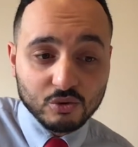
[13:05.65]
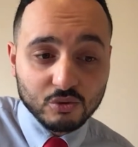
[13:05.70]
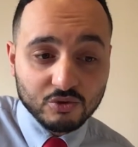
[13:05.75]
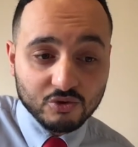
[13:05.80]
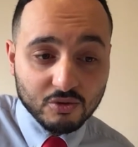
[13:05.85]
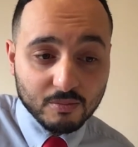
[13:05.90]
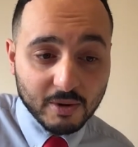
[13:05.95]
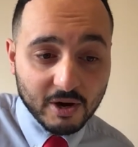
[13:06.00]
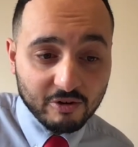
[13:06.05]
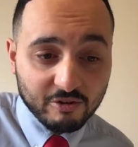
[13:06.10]
It's the
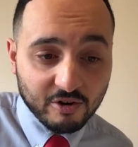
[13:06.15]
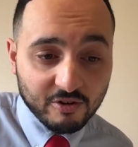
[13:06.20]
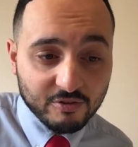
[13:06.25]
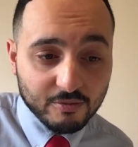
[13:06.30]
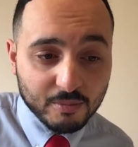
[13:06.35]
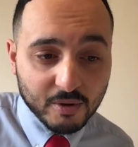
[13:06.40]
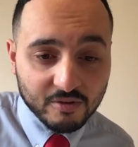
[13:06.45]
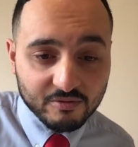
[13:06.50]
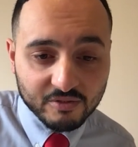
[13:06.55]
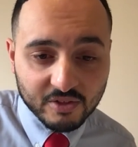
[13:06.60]
paragraph
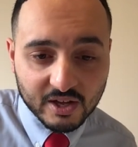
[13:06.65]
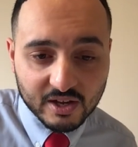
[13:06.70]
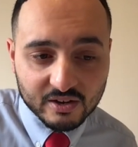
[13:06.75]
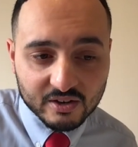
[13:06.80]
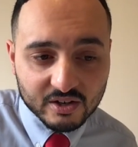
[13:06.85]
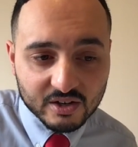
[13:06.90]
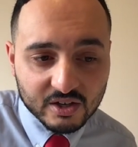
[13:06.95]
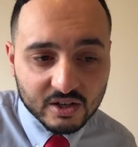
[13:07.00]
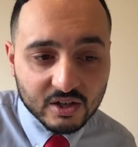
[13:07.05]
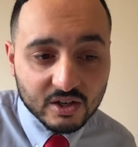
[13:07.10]
above that.
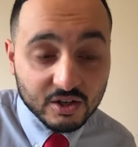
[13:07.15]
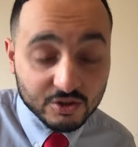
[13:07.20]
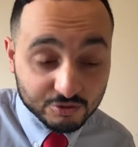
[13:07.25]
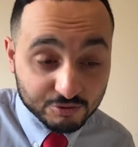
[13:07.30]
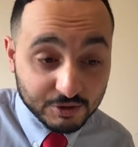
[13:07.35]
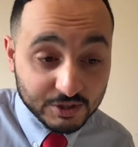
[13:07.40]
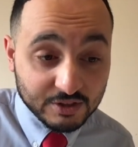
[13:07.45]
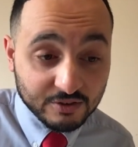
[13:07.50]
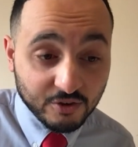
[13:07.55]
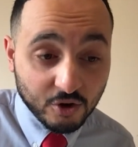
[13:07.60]
Let's
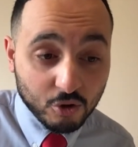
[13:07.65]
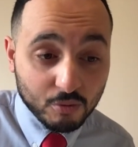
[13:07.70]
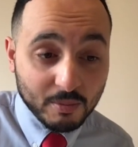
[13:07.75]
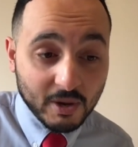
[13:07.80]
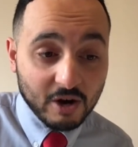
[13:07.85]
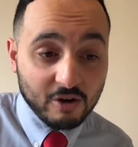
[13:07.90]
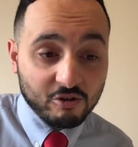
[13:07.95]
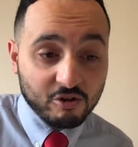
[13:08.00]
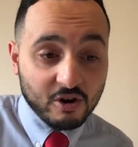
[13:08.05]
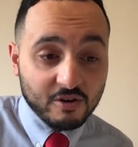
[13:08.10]
read the whole
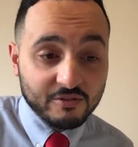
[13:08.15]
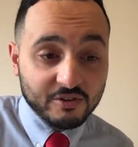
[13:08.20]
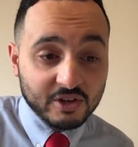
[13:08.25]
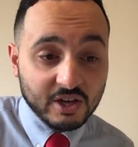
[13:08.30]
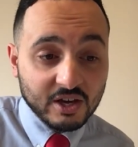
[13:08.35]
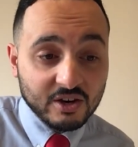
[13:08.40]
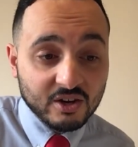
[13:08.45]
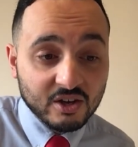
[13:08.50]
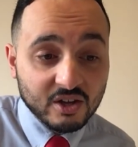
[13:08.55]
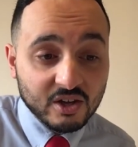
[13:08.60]
paragraph
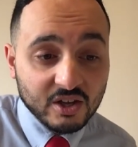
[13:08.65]
again.